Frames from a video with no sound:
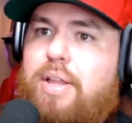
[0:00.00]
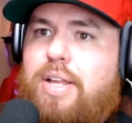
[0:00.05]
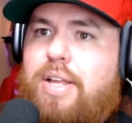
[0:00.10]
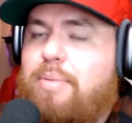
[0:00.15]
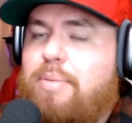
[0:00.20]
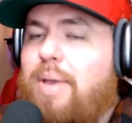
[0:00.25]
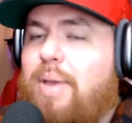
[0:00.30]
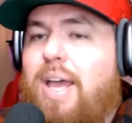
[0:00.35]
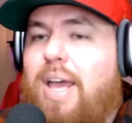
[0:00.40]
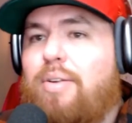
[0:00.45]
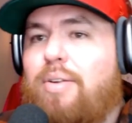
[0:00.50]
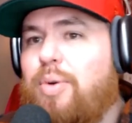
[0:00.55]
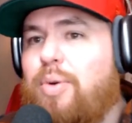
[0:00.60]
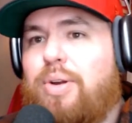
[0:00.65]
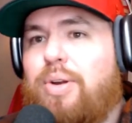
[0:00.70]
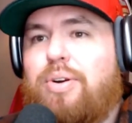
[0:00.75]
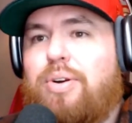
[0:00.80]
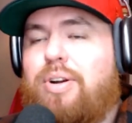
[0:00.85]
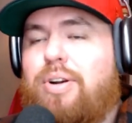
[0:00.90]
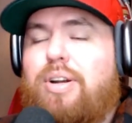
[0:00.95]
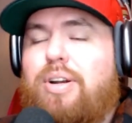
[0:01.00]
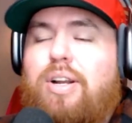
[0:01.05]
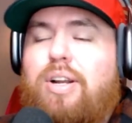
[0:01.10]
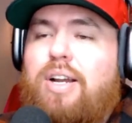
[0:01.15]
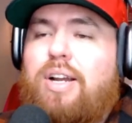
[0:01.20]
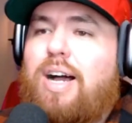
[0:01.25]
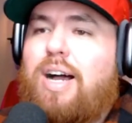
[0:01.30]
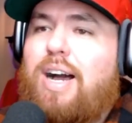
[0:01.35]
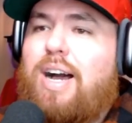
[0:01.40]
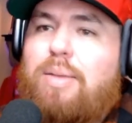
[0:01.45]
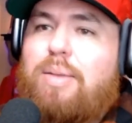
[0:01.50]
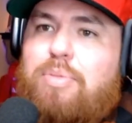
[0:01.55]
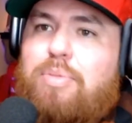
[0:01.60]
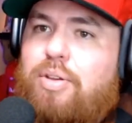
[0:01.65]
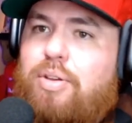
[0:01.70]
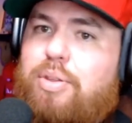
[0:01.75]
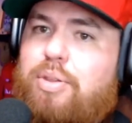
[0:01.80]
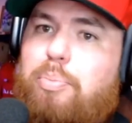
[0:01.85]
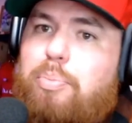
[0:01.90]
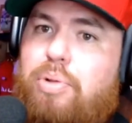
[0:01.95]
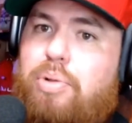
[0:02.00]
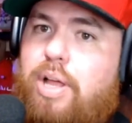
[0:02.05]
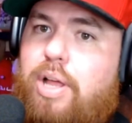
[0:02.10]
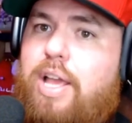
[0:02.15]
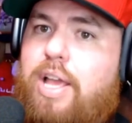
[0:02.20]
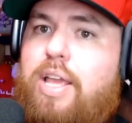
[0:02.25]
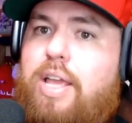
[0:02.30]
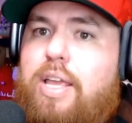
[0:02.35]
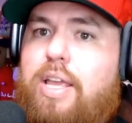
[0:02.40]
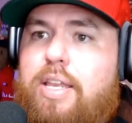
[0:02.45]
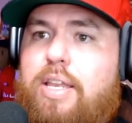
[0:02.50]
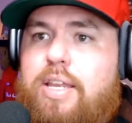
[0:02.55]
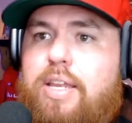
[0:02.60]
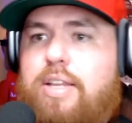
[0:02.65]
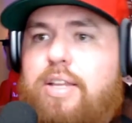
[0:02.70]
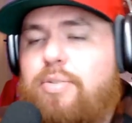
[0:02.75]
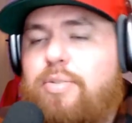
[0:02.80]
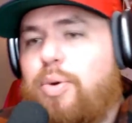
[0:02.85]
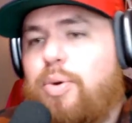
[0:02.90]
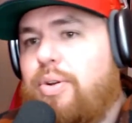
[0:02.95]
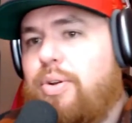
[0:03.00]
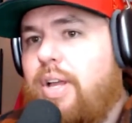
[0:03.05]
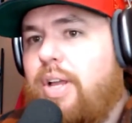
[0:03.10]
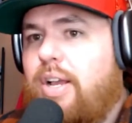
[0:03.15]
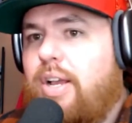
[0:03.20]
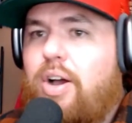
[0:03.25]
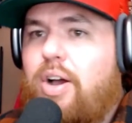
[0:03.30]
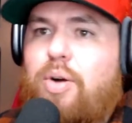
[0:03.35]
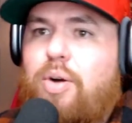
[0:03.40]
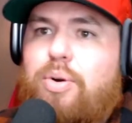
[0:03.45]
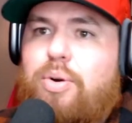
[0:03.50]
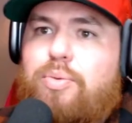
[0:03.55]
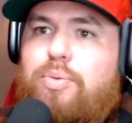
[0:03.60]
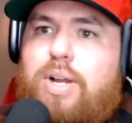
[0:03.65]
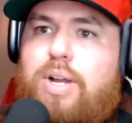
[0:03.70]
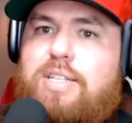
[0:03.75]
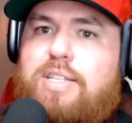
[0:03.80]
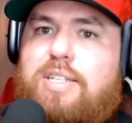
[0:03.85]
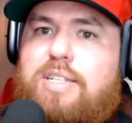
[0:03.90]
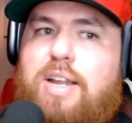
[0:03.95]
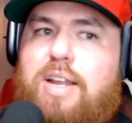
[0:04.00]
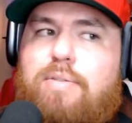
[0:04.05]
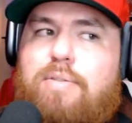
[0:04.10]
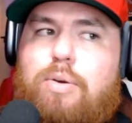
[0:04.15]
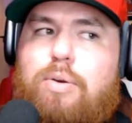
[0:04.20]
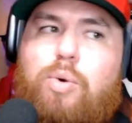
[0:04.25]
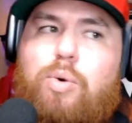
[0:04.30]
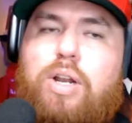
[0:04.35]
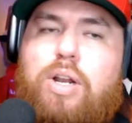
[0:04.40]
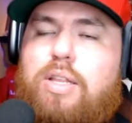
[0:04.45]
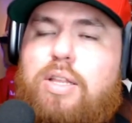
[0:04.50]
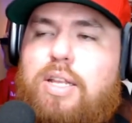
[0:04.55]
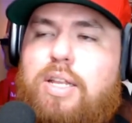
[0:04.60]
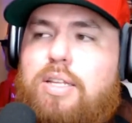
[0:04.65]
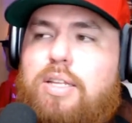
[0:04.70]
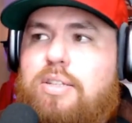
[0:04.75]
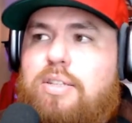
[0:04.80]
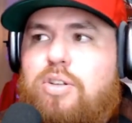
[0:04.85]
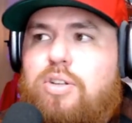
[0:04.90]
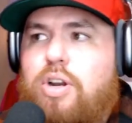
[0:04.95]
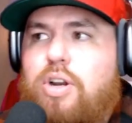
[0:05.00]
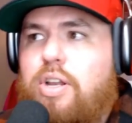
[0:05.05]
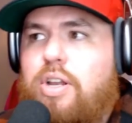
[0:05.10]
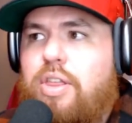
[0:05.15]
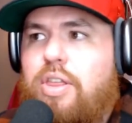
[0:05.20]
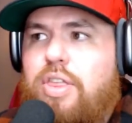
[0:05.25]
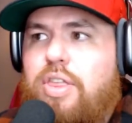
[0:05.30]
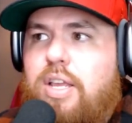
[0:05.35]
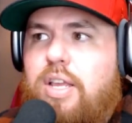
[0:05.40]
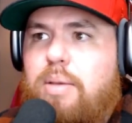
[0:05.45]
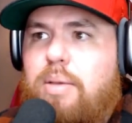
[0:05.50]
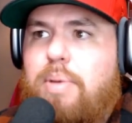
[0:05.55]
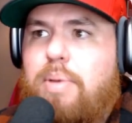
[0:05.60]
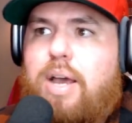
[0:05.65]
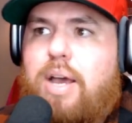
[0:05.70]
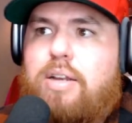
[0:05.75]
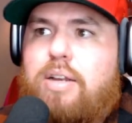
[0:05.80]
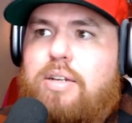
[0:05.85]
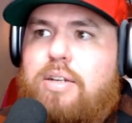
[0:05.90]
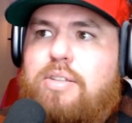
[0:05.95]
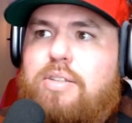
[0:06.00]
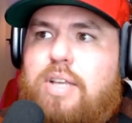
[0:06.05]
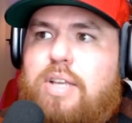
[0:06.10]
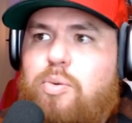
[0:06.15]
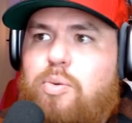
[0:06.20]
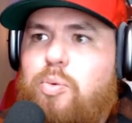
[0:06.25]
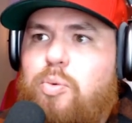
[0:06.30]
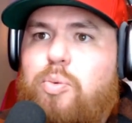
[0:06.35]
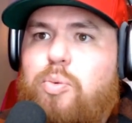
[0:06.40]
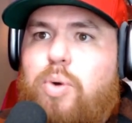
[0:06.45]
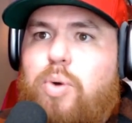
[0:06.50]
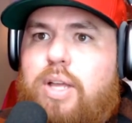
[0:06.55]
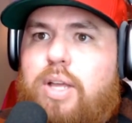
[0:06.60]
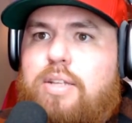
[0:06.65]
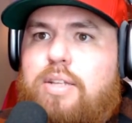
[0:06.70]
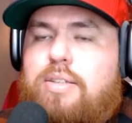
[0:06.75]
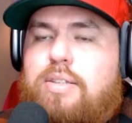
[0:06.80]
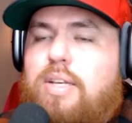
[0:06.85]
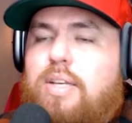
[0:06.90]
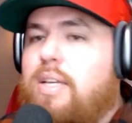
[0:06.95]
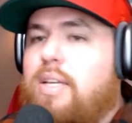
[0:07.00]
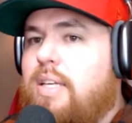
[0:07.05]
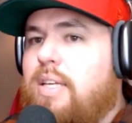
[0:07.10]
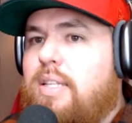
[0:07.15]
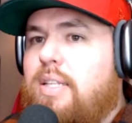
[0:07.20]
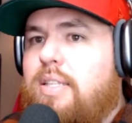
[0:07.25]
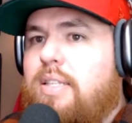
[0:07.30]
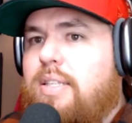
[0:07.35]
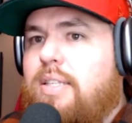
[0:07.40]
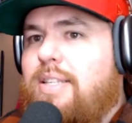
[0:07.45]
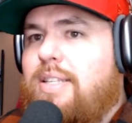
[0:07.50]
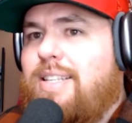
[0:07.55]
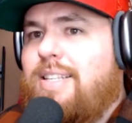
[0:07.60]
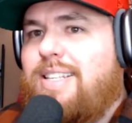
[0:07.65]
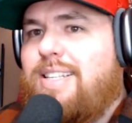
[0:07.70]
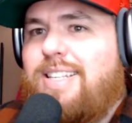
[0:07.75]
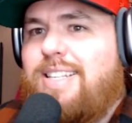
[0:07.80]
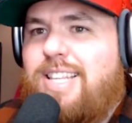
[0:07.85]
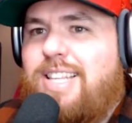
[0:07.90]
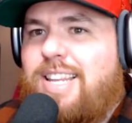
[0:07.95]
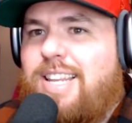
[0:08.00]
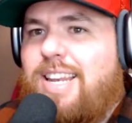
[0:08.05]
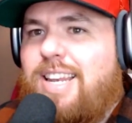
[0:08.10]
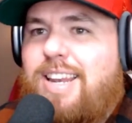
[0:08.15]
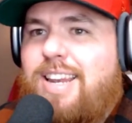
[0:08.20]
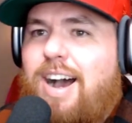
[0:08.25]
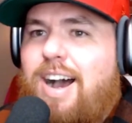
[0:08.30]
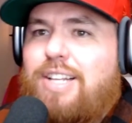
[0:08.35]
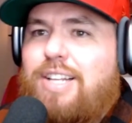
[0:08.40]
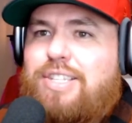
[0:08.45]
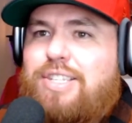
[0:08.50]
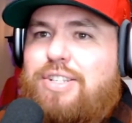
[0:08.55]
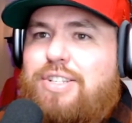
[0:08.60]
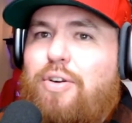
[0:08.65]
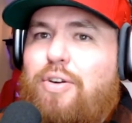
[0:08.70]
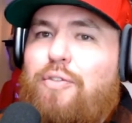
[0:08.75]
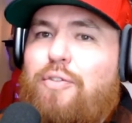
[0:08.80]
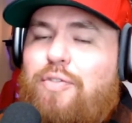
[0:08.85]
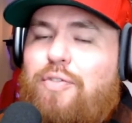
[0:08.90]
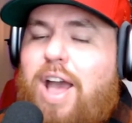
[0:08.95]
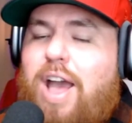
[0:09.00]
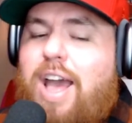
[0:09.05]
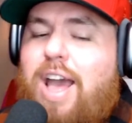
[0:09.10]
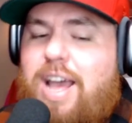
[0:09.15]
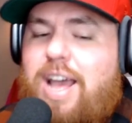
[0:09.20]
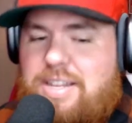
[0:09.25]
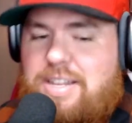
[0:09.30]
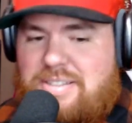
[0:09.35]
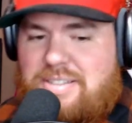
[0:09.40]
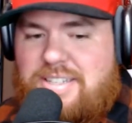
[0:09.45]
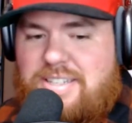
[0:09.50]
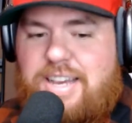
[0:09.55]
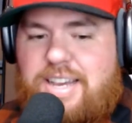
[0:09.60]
man, we were hyped on the plane and we were like, oh, we're resting everyone. And then he started to think about it and he's like, wait a second. not so fast.